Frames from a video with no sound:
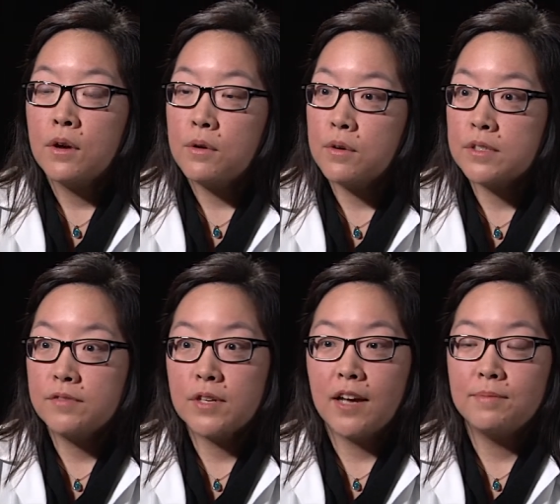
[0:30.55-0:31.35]
or
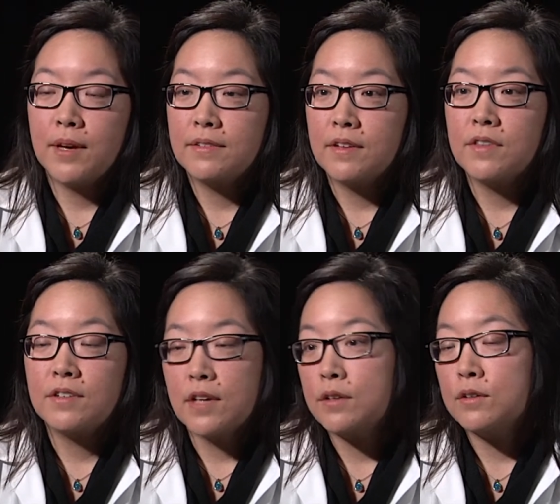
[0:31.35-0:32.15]
different aspects of their
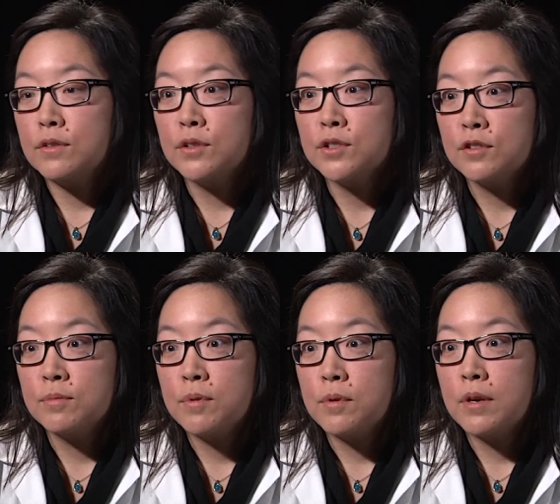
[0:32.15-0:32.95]
psychosocial
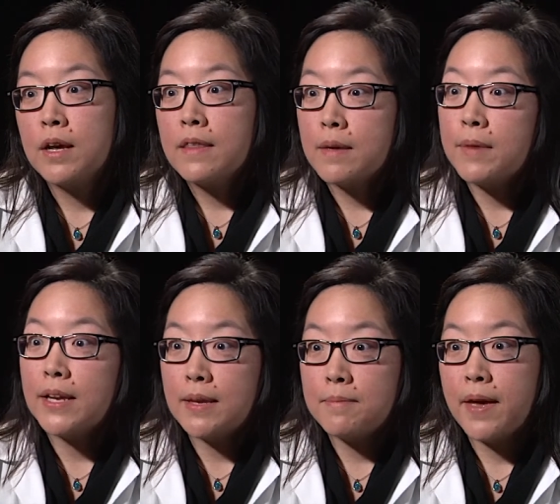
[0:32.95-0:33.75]
support that might
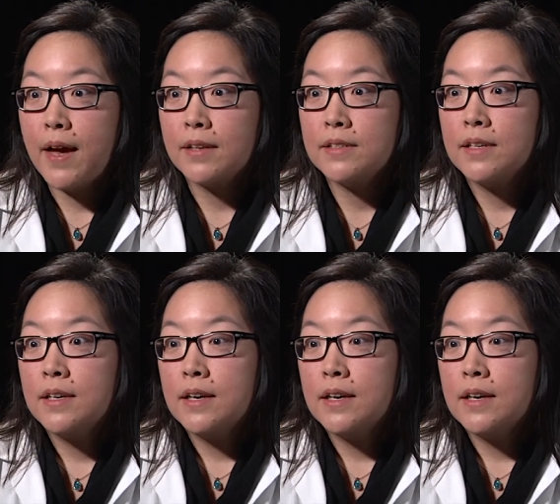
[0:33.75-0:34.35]
impact